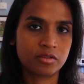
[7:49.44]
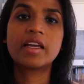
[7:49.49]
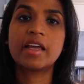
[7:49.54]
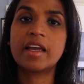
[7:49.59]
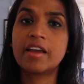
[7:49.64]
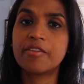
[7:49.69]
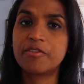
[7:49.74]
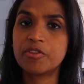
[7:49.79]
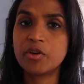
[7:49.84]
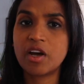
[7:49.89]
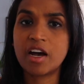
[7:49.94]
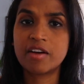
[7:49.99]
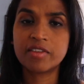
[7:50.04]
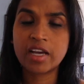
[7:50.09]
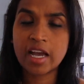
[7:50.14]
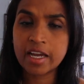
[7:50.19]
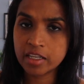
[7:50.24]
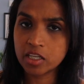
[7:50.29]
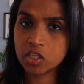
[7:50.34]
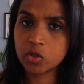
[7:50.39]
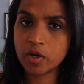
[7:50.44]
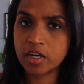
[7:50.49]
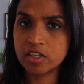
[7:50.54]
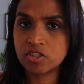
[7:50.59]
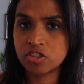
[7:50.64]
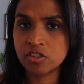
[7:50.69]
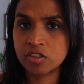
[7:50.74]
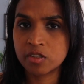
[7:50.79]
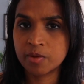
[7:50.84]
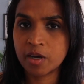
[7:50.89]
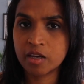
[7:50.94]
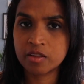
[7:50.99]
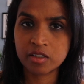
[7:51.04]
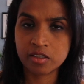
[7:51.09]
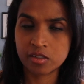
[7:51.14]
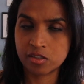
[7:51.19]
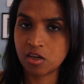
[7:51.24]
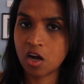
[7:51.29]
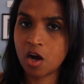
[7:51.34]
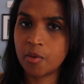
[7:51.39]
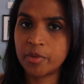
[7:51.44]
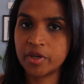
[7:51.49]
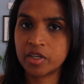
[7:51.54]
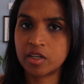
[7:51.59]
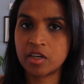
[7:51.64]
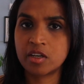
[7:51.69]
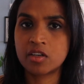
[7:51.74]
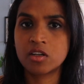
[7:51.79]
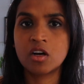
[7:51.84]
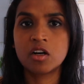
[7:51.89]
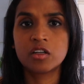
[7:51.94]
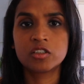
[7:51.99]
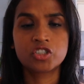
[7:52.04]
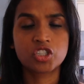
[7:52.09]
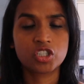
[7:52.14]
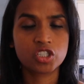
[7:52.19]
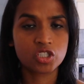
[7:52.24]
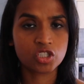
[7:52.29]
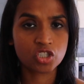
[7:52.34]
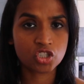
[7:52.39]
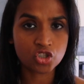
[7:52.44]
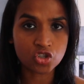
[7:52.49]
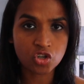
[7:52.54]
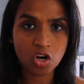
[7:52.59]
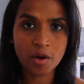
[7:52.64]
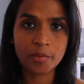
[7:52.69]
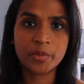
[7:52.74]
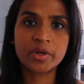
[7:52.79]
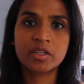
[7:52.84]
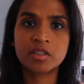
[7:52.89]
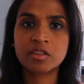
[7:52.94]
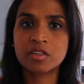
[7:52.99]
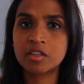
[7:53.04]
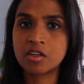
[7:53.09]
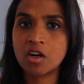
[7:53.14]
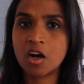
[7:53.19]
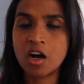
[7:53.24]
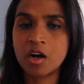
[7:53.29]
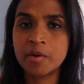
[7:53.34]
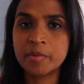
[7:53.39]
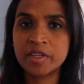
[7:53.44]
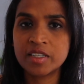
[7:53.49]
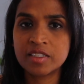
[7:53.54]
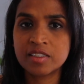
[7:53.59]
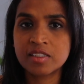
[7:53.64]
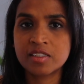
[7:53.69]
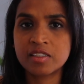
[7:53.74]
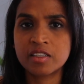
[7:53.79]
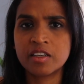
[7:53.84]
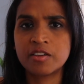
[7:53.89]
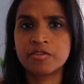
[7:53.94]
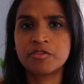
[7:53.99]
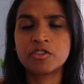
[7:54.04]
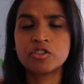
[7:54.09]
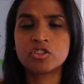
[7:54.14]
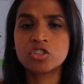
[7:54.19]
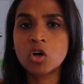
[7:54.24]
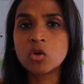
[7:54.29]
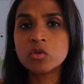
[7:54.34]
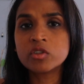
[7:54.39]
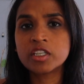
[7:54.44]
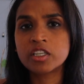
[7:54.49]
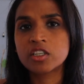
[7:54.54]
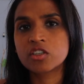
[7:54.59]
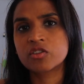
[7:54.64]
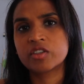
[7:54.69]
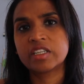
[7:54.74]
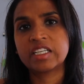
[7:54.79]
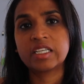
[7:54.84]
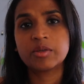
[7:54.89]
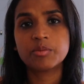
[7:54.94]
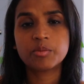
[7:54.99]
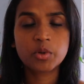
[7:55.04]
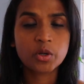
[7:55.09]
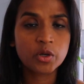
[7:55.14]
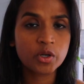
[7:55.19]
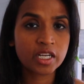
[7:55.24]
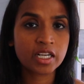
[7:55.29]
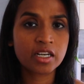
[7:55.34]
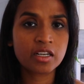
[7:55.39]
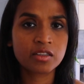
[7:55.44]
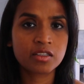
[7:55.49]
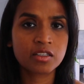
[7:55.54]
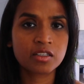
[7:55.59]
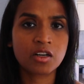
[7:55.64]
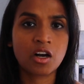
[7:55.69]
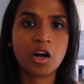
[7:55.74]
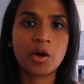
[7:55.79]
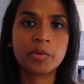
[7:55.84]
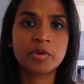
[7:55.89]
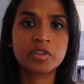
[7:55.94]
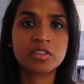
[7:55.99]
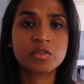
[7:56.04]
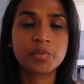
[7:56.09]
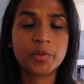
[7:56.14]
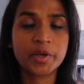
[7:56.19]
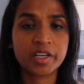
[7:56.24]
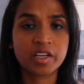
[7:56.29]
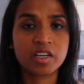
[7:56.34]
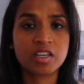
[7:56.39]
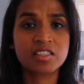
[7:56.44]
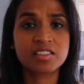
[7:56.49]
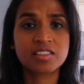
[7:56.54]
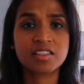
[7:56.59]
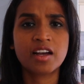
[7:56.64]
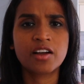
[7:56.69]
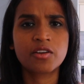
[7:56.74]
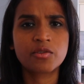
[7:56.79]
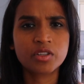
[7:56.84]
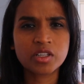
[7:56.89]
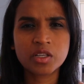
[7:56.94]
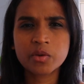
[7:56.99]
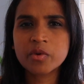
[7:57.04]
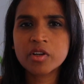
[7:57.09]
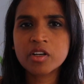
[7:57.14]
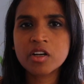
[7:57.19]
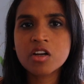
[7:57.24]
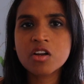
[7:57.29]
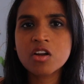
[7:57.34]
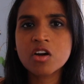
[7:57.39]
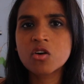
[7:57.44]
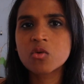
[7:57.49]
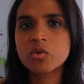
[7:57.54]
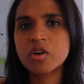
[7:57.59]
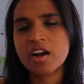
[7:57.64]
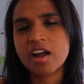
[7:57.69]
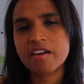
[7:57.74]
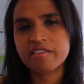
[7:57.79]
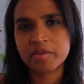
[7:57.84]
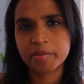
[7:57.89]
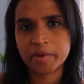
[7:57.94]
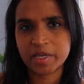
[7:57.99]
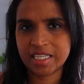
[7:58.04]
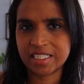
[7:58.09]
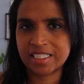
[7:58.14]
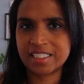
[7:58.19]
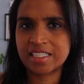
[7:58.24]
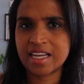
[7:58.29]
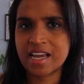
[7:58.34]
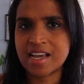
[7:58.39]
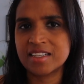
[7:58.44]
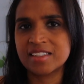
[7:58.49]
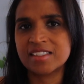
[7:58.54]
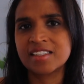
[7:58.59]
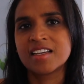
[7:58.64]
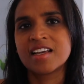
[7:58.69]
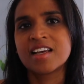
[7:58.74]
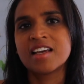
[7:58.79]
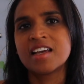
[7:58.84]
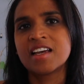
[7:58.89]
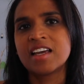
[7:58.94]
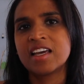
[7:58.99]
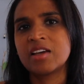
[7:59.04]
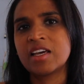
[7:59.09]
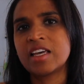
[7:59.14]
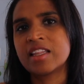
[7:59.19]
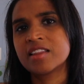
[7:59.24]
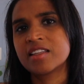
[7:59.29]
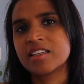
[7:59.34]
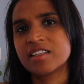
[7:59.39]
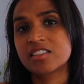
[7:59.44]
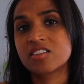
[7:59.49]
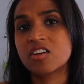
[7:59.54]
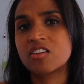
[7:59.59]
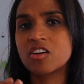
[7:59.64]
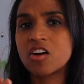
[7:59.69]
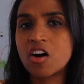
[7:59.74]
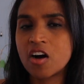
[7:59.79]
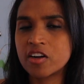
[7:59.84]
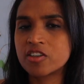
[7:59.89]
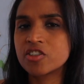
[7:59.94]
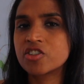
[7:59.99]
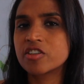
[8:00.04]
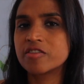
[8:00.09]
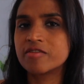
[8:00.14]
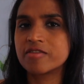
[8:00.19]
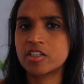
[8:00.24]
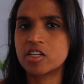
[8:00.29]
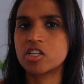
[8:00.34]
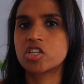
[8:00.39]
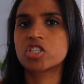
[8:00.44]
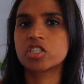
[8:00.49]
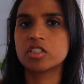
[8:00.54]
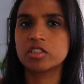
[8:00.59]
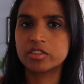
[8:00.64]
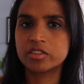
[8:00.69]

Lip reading: If you have any questions about this topic at all, just drop it in the comments. If you don't agree, put it in the comments, because I really want to know where everybody stands in this controversial